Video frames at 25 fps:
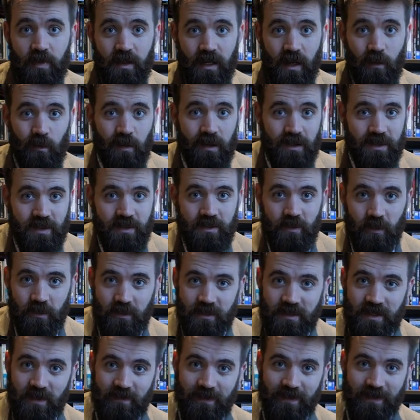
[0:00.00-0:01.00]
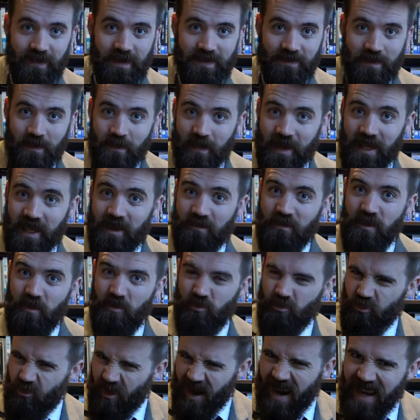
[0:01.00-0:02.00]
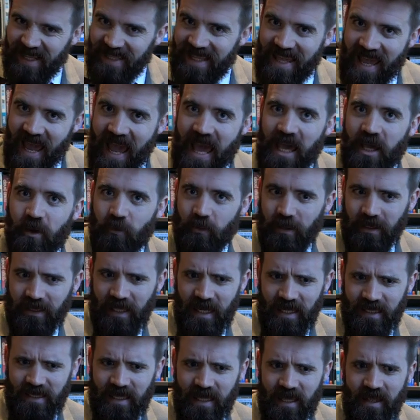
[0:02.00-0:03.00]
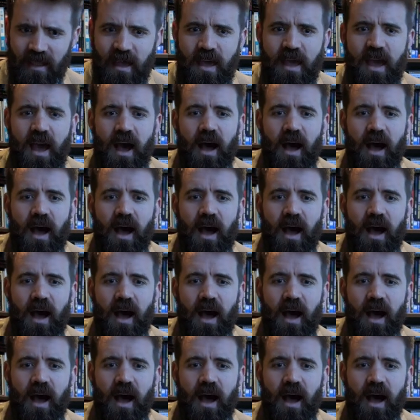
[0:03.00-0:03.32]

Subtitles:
but I wanted to talk to something that's been making me really angry lately.